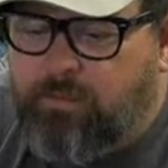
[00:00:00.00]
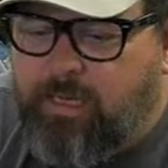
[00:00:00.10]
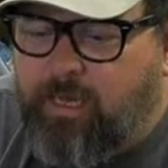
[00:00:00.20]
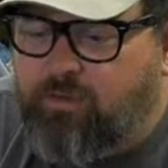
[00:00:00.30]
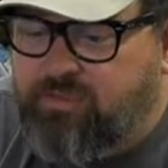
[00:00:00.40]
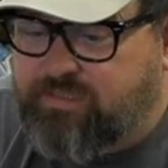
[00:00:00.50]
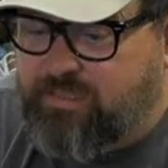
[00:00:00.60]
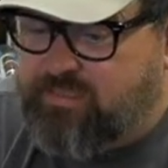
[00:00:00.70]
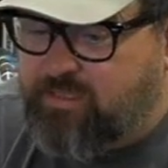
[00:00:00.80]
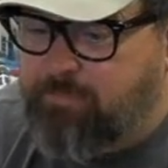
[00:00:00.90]
How does
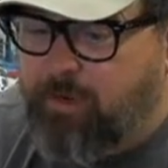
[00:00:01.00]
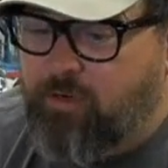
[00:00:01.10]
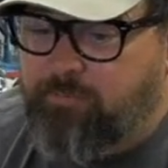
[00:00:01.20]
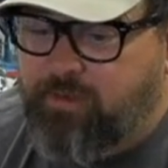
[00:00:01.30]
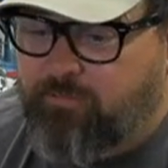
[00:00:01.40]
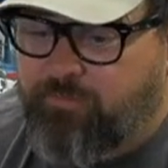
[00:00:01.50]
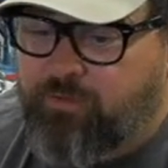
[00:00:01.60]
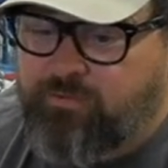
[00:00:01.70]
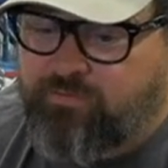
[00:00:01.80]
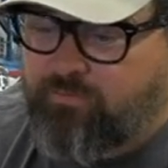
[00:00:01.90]
this compare to
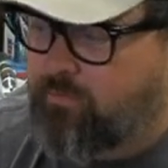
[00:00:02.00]
Bigfoot?